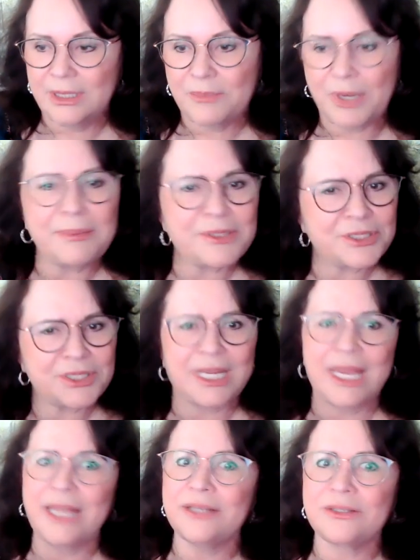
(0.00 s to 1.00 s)
Probably should
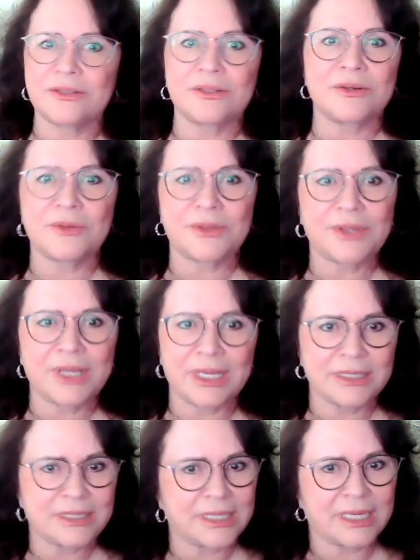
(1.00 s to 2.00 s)
have canceled the whole
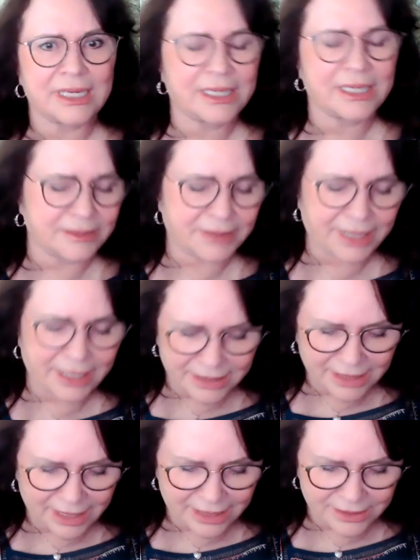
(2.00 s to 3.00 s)
thing and said, I, I
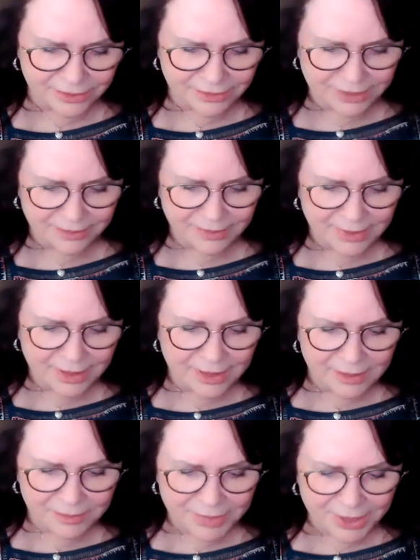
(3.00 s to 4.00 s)
can't, can't do it.
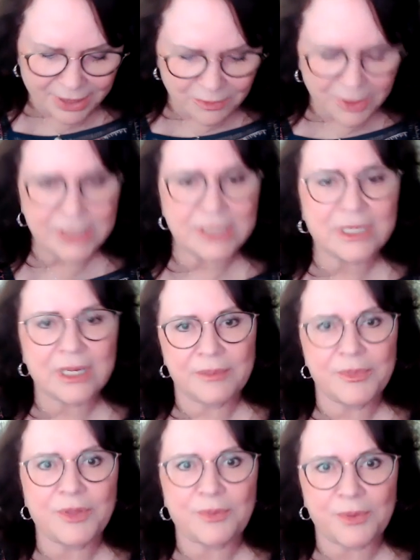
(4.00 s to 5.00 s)
But I wanted to
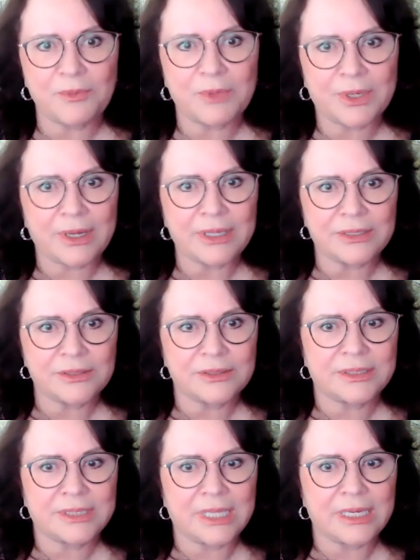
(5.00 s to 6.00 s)
come through what I
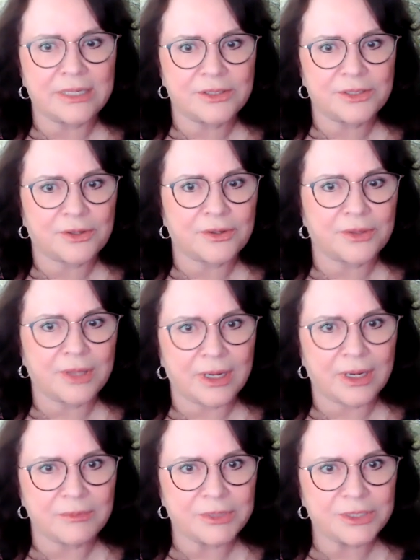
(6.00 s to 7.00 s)
said to her that
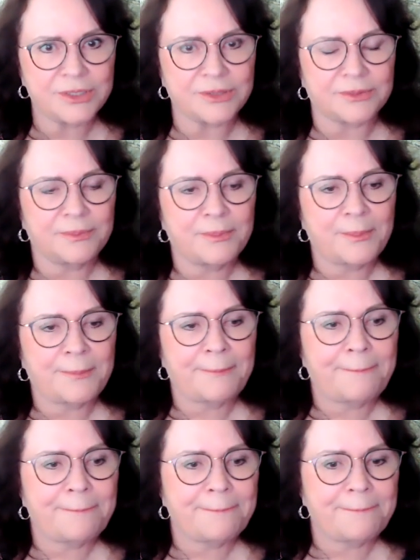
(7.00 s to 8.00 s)
I would do.
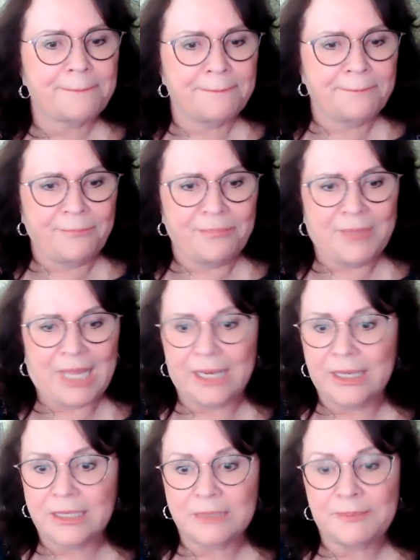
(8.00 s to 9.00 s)

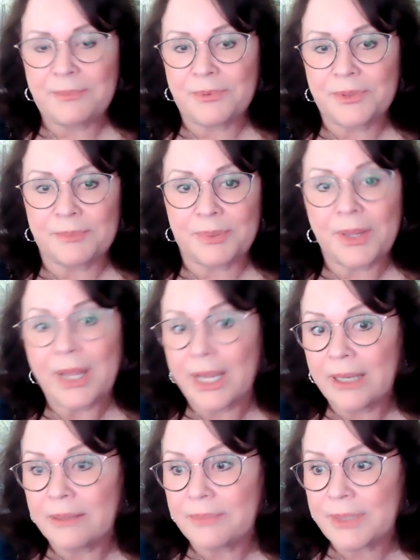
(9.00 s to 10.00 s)
I guess people
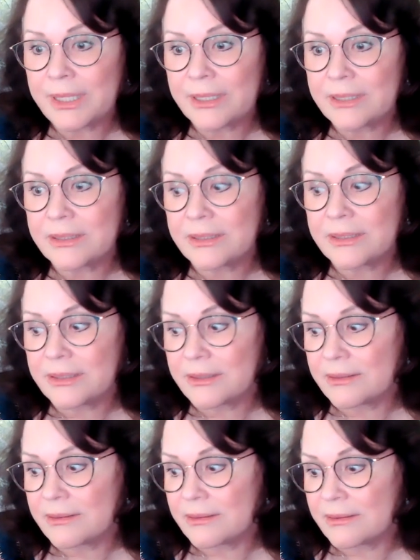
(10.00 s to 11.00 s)
complained
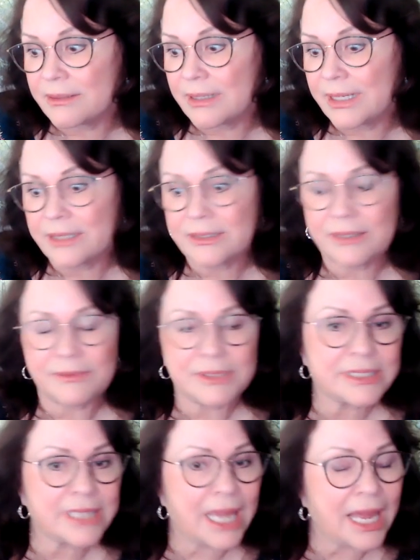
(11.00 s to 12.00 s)
because I guess I was
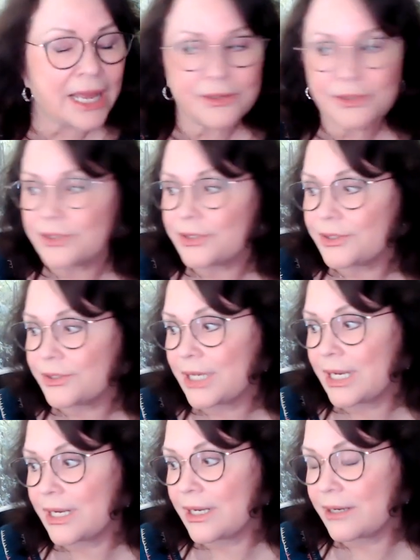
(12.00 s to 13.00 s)
scattered
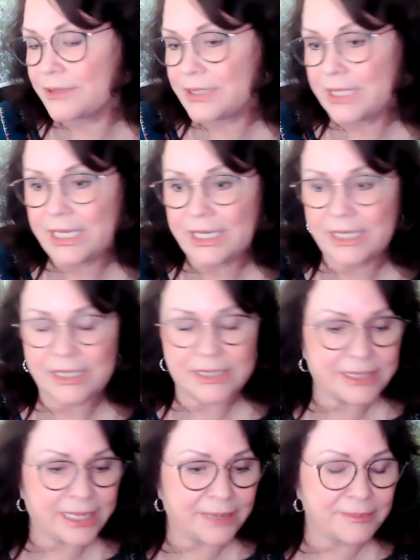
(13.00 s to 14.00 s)
and I was eating a
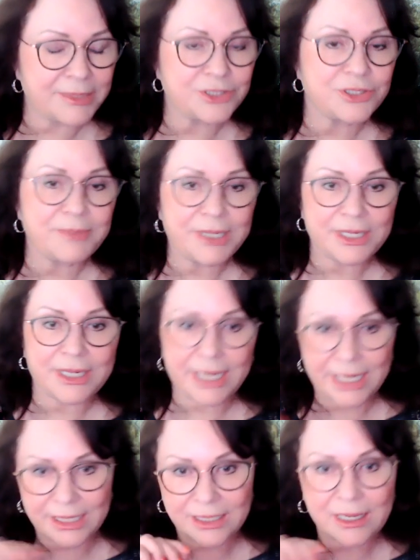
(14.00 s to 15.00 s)
sandwich. I mean, I
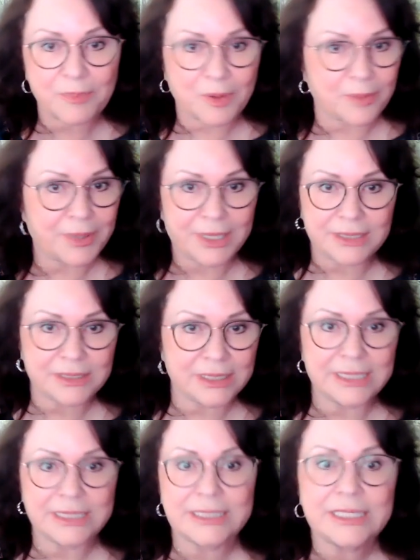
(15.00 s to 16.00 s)
ate a couple of bites.
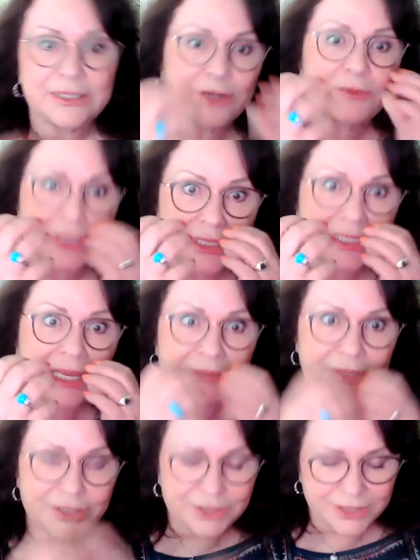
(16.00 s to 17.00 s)
I didn't sit there with a
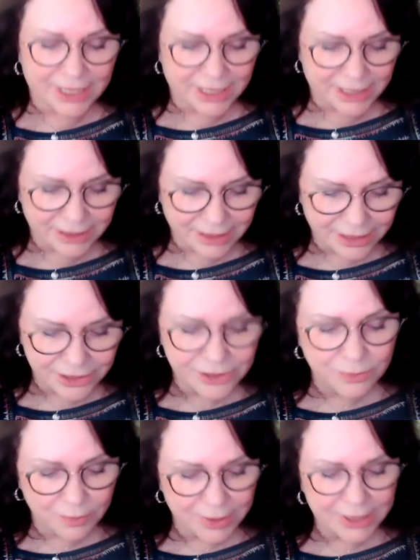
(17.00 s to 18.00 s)
sandwich and eat it. I
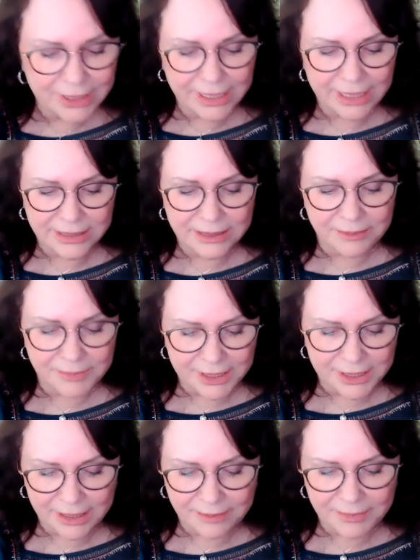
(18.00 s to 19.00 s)
just wanted to get
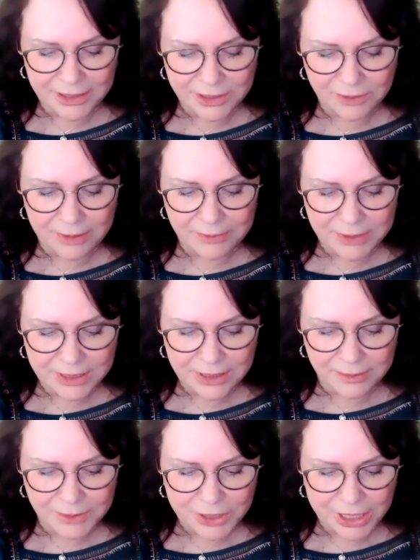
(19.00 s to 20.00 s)
something in me so I would
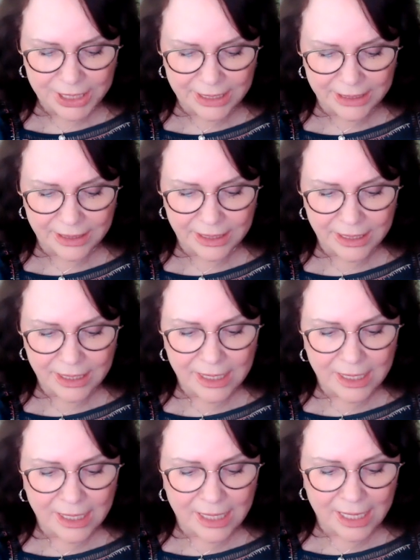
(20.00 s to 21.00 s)
stop shaking.
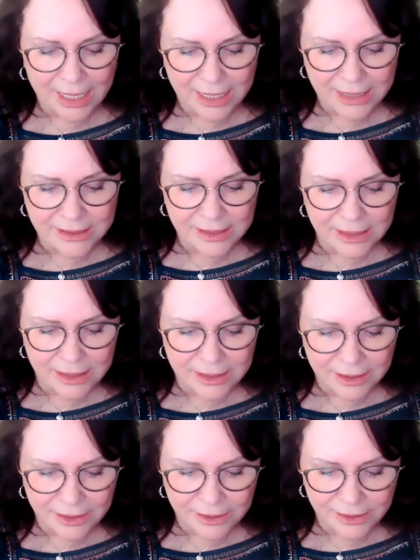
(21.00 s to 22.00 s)
And,
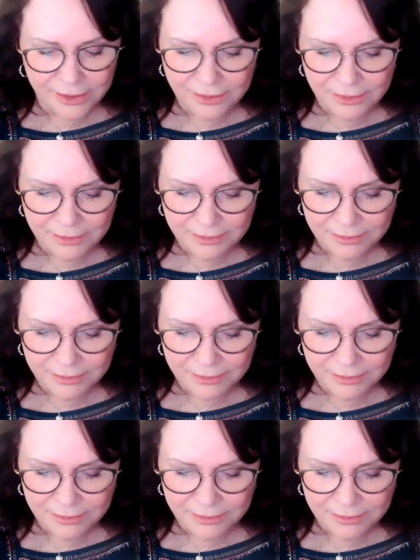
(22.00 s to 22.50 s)
uh, you know,